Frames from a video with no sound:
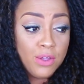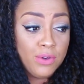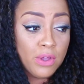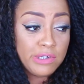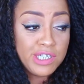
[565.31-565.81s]

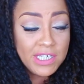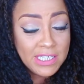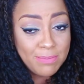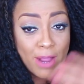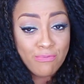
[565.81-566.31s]
You know, she
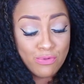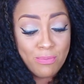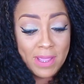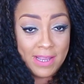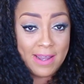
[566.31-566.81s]
is my
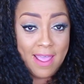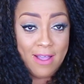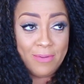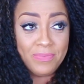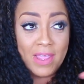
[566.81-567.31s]
roommate
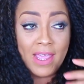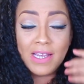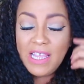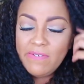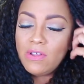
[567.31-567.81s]
now.
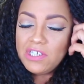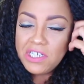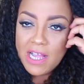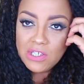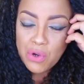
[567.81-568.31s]
And even though
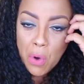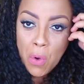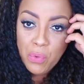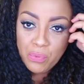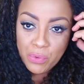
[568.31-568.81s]
she has her
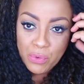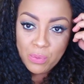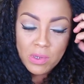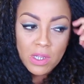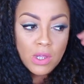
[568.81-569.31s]
own
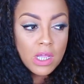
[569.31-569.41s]
room,